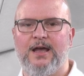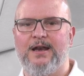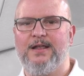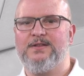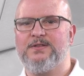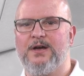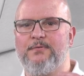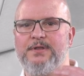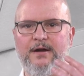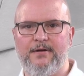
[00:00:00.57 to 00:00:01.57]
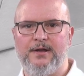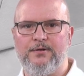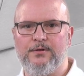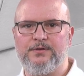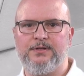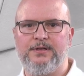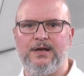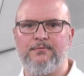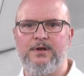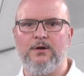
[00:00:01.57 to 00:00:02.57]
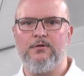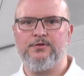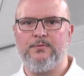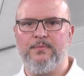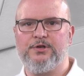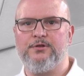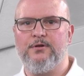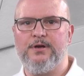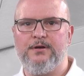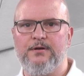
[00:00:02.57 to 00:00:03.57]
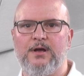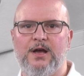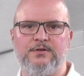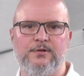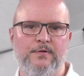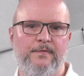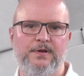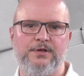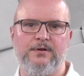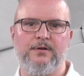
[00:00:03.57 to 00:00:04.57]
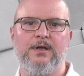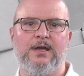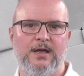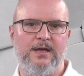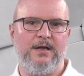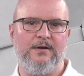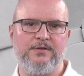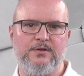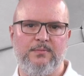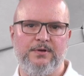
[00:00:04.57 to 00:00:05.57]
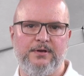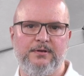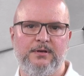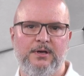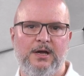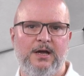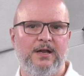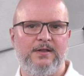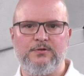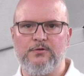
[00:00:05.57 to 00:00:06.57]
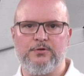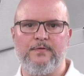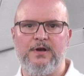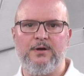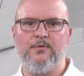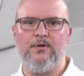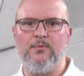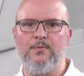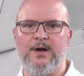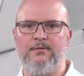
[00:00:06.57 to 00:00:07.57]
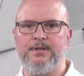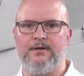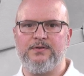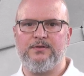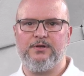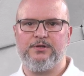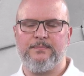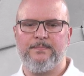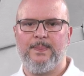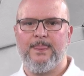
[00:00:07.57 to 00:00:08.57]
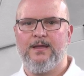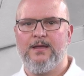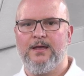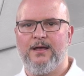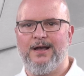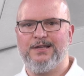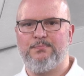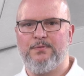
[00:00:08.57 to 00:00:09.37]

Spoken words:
Let's start with Area Note that we also mentioned earlier as a new feature in ARES Commander that is also available on mobile with ARES Touch. As